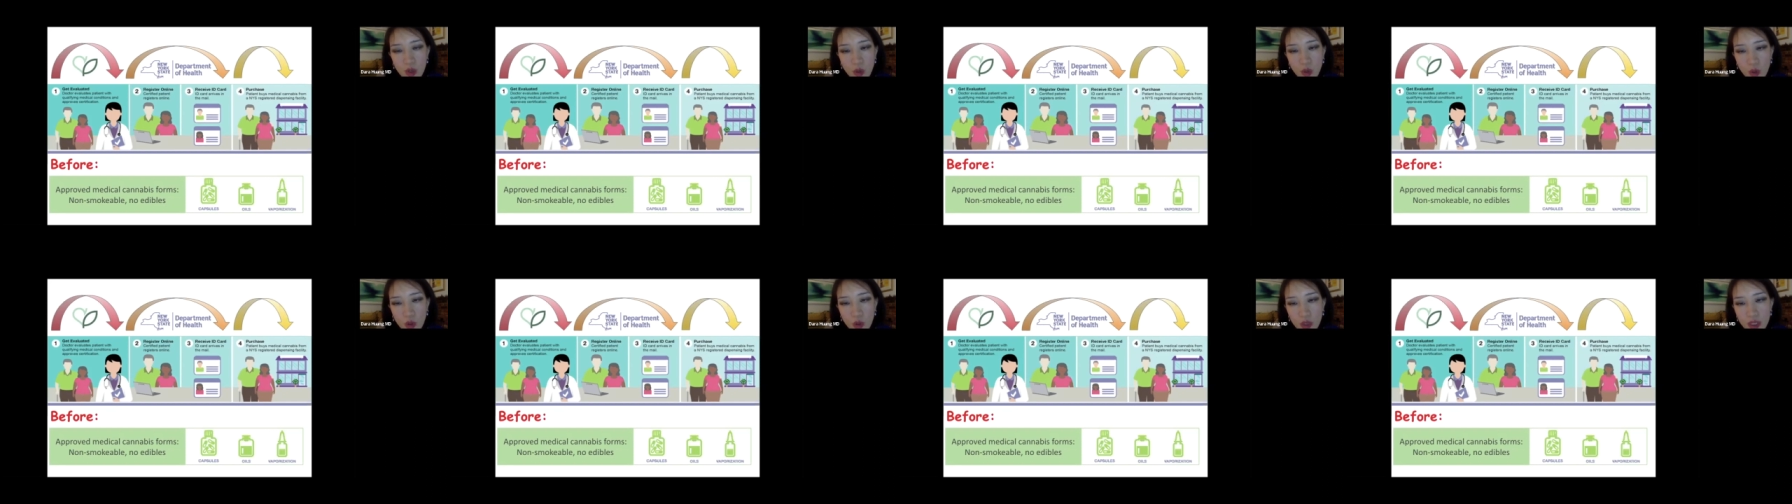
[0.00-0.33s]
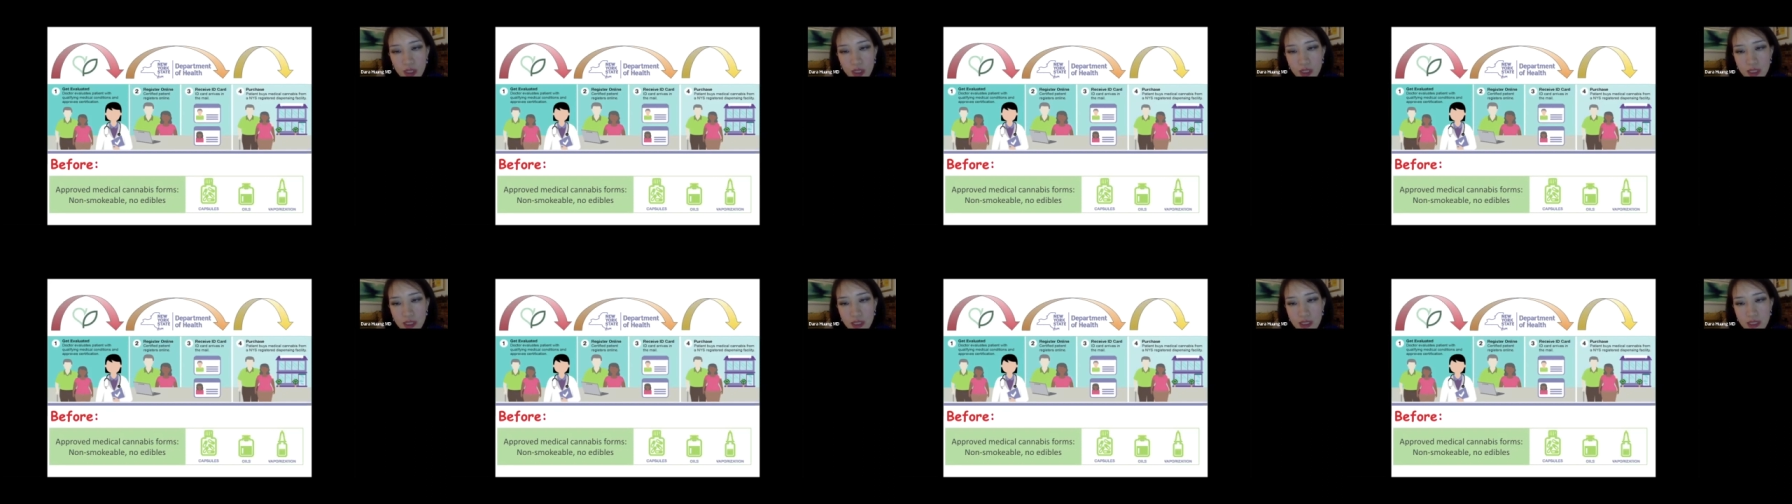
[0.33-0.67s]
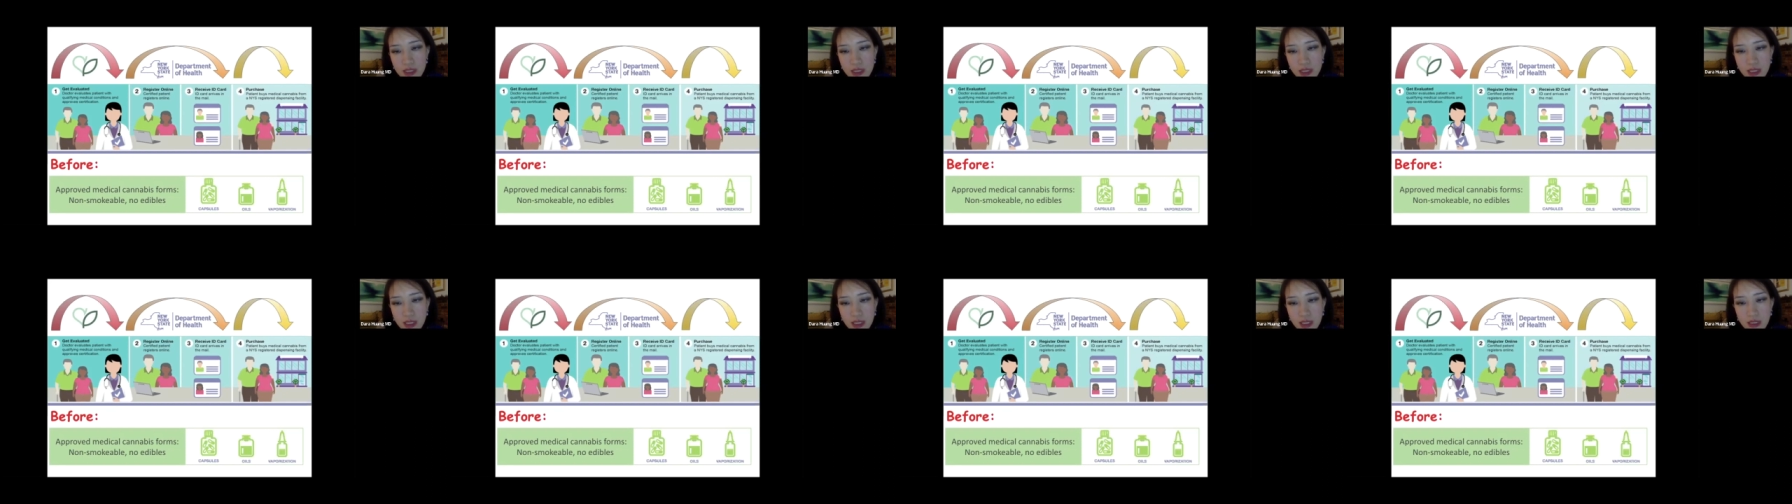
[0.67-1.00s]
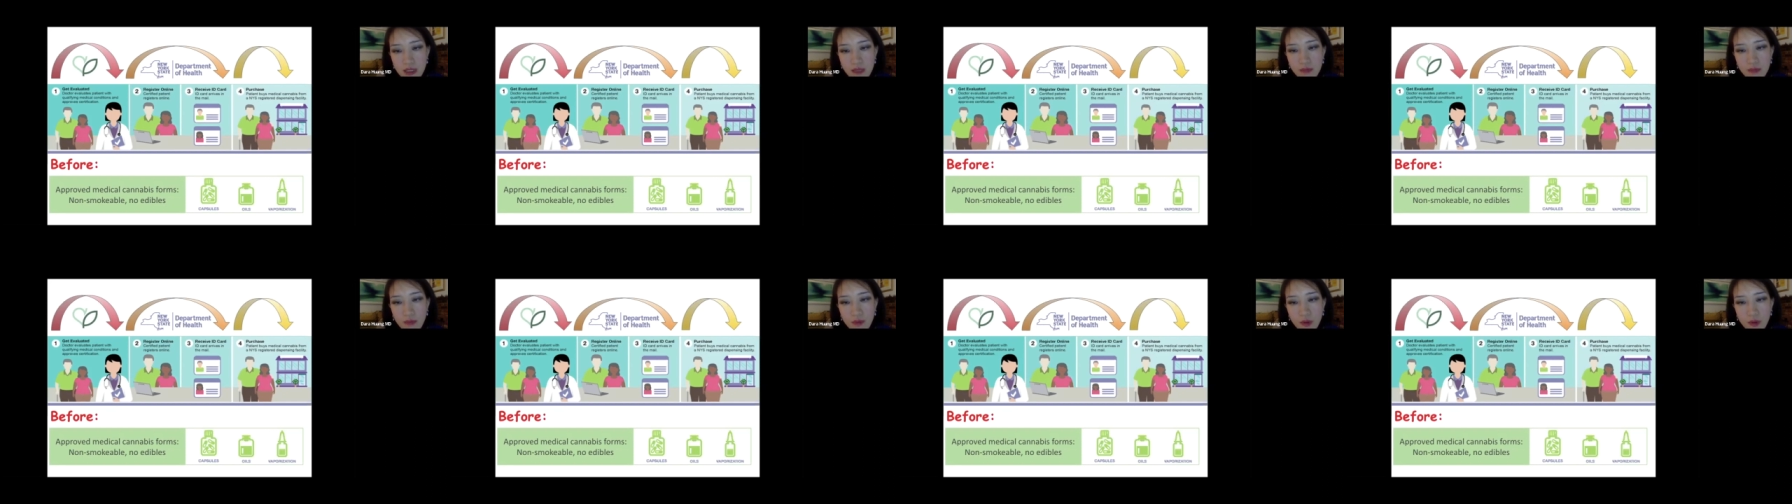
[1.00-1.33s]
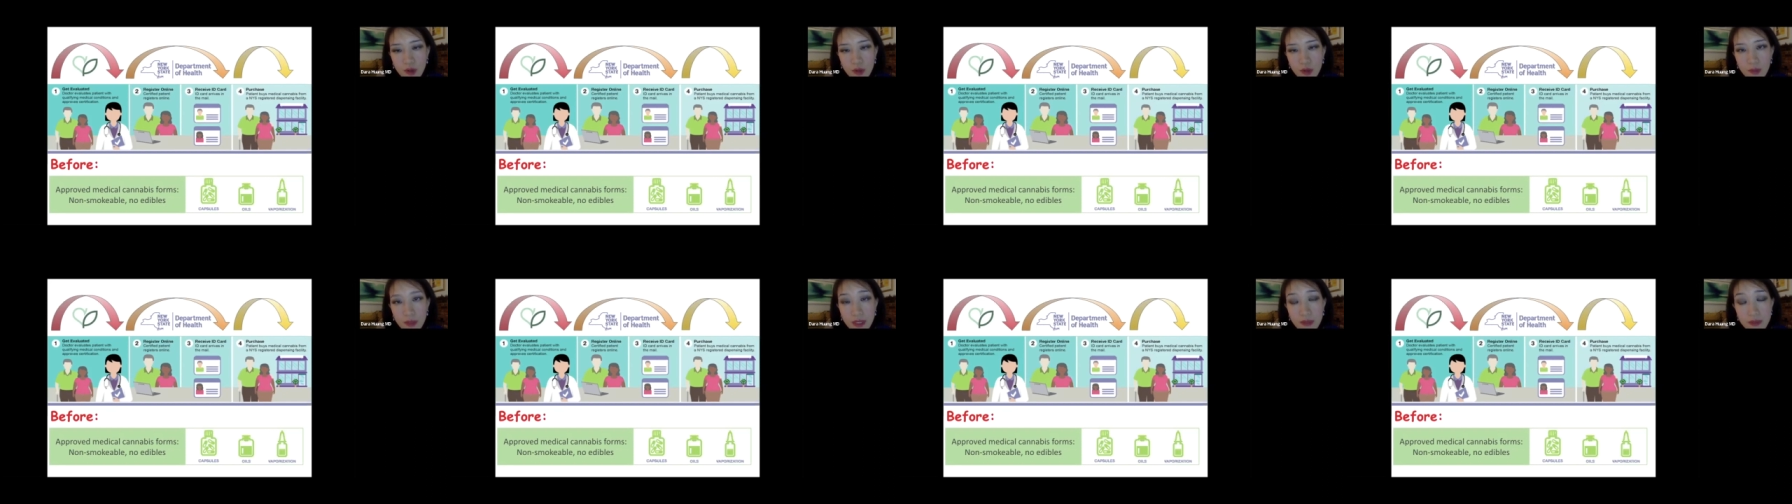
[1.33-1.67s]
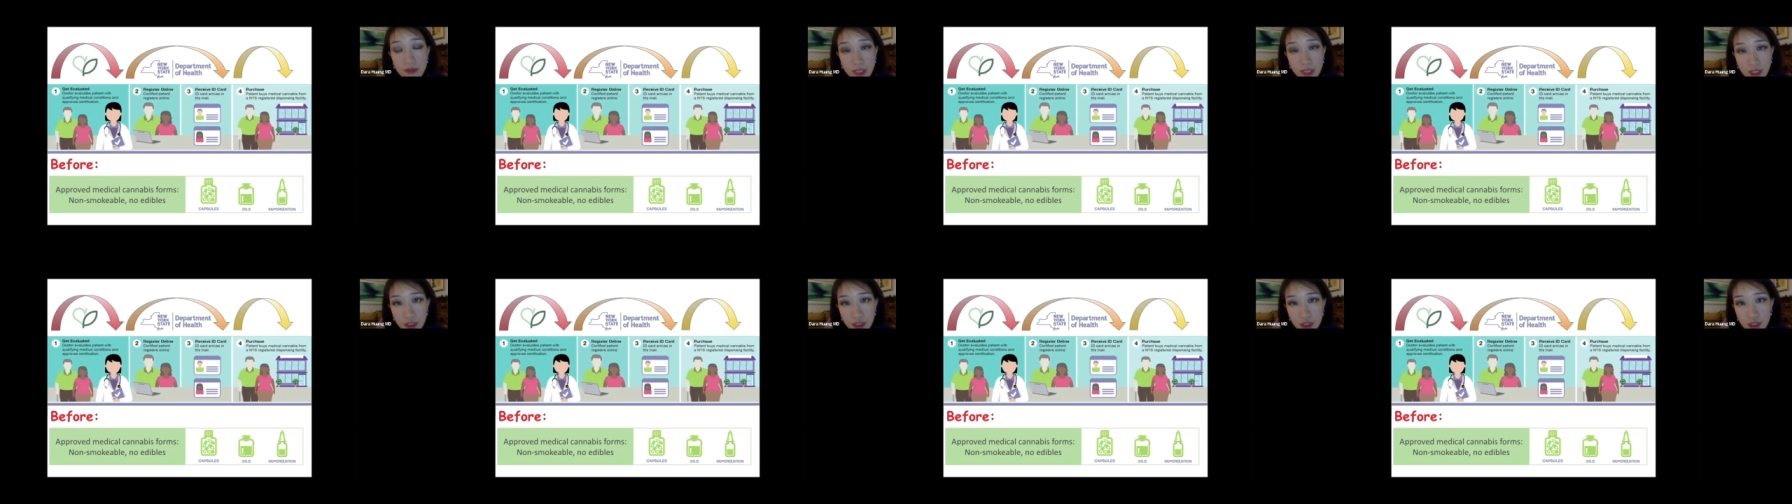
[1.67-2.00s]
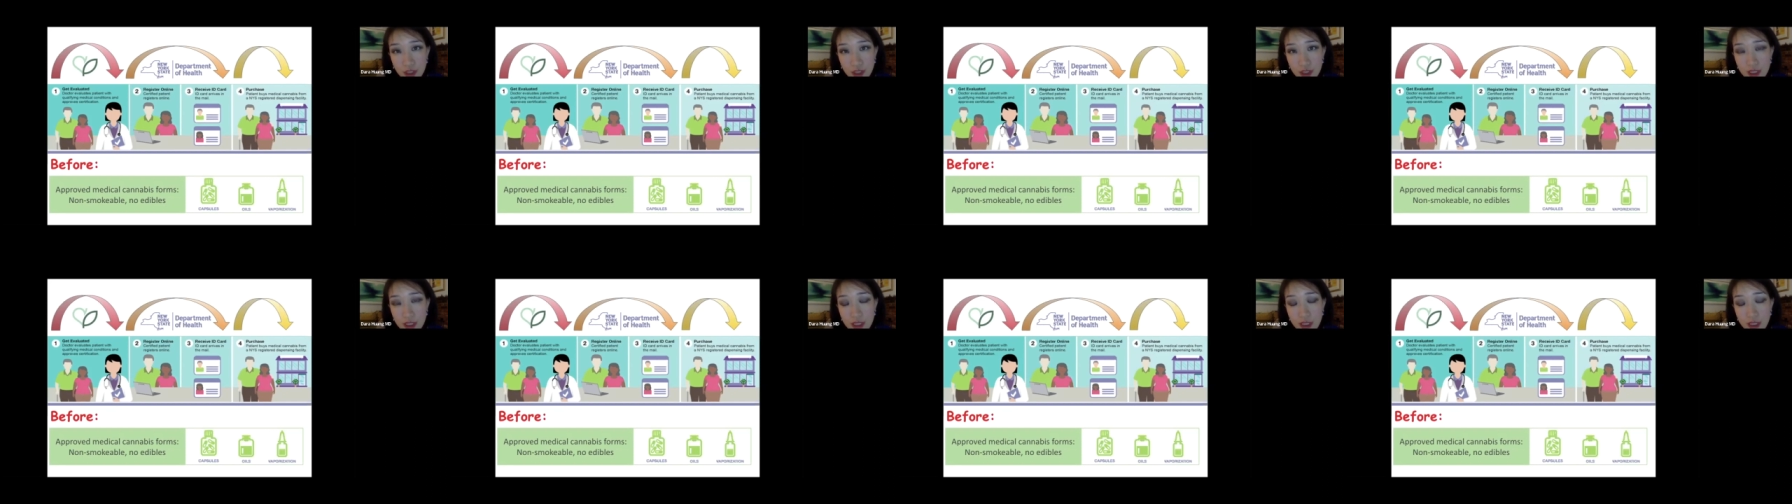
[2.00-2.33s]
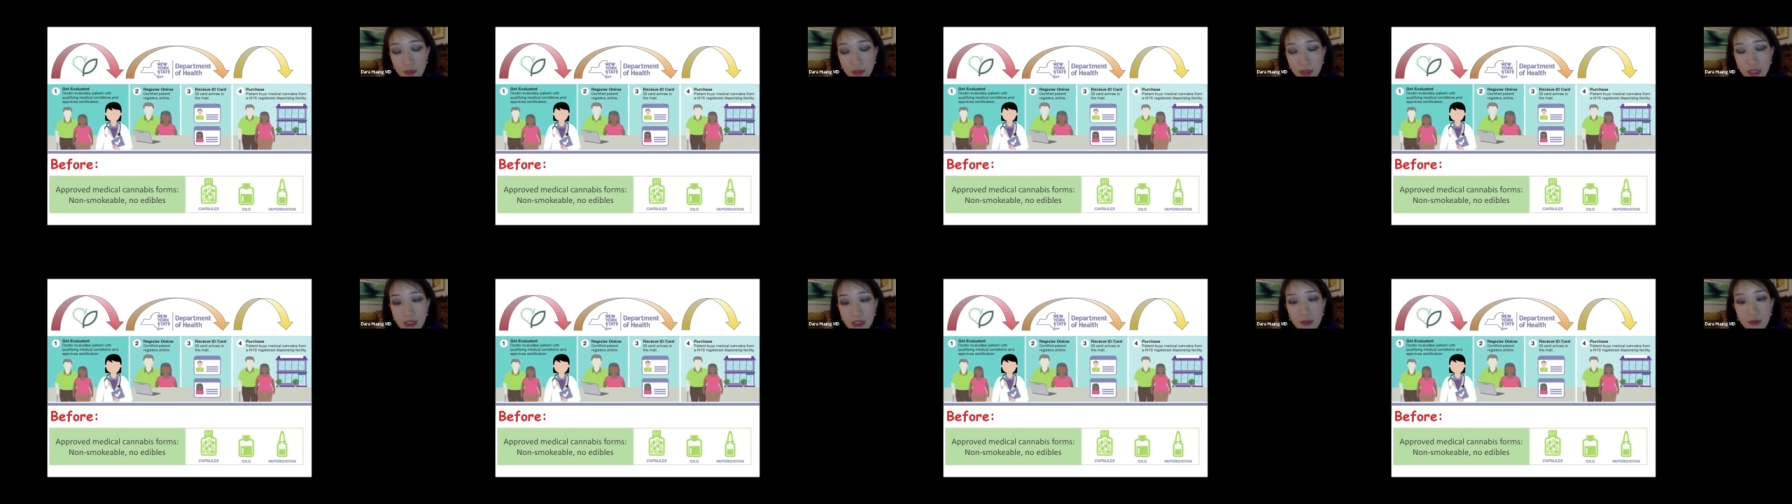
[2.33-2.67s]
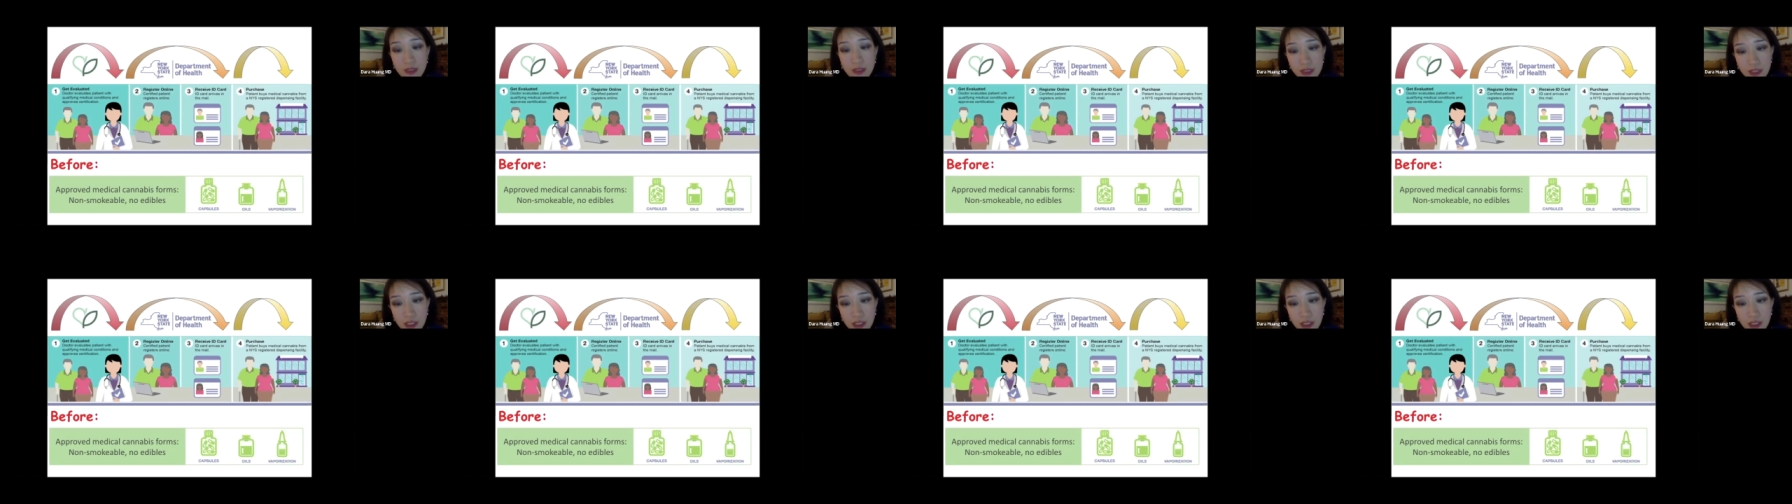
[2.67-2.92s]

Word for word: oils in the form of tinctures, sublingual